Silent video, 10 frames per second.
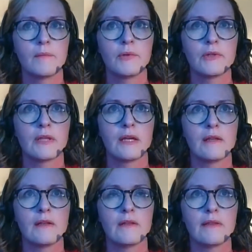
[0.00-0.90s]
but
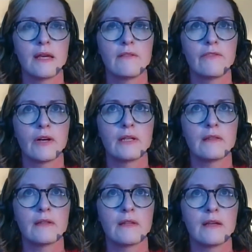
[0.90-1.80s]
they
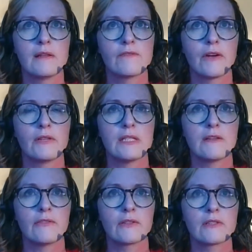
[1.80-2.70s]
find that it's very
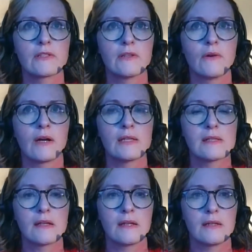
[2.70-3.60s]
difficult to
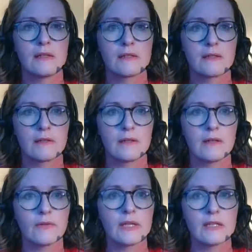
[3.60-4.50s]
isolate,
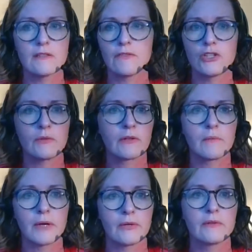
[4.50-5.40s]
the individual
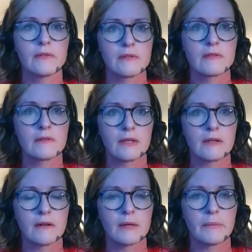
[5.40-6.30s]
components
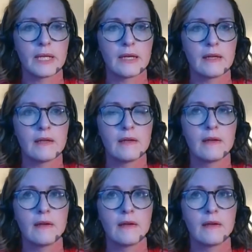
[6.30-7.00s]
that are at play.